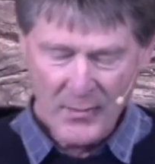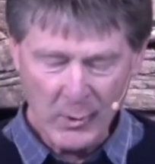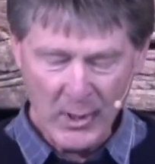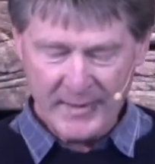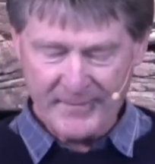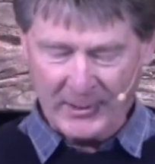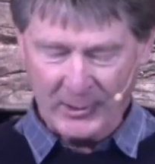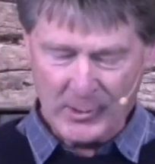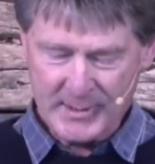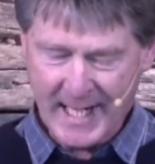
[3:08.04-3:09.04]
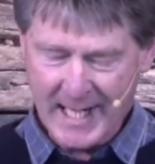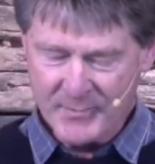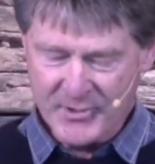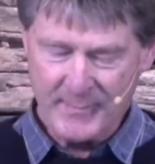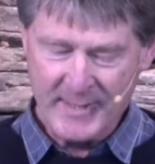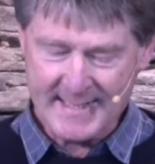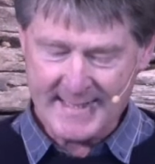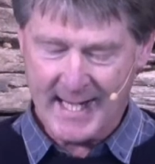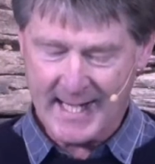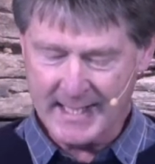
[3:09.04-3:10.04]
The word of the Lord came to me,
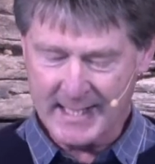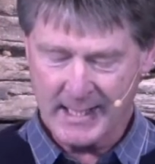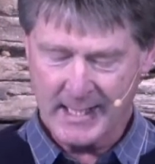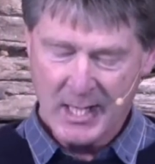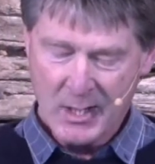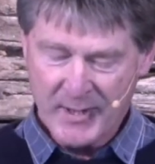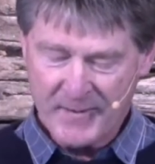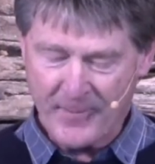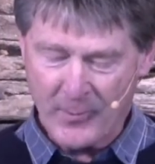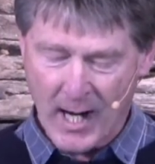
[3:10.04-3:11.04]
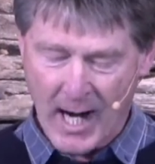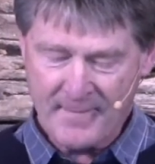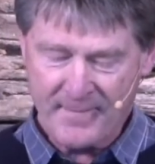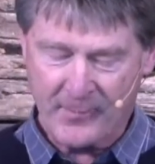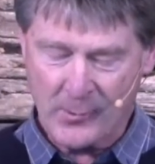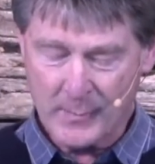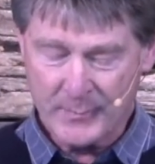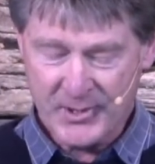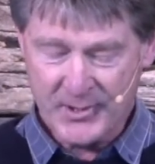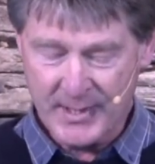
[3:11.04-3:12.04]
saying, Before I
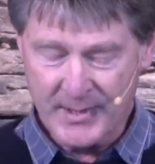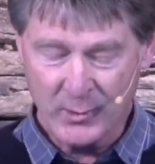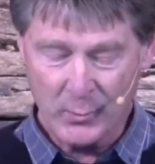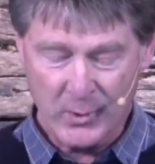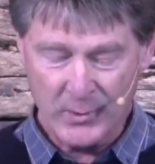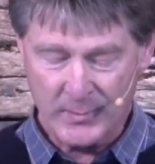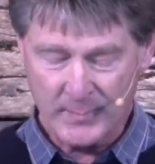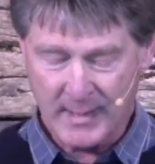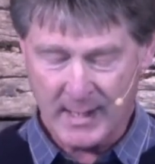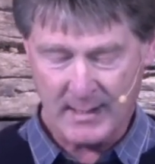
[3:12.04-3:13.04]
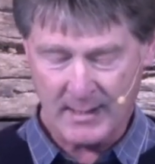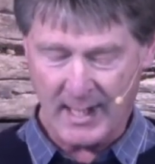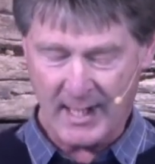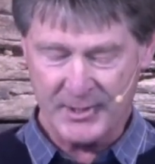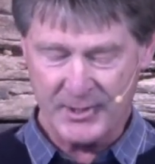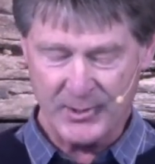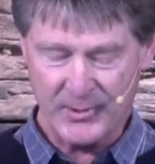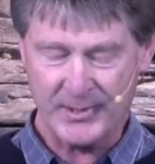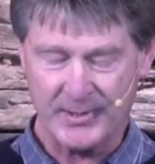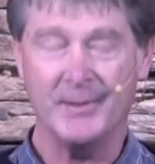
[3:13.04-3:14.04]
formed you in the womb, I knew
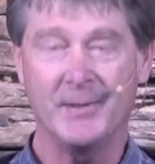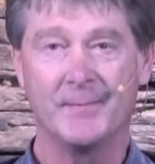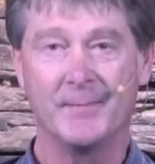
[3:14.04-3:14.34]
you.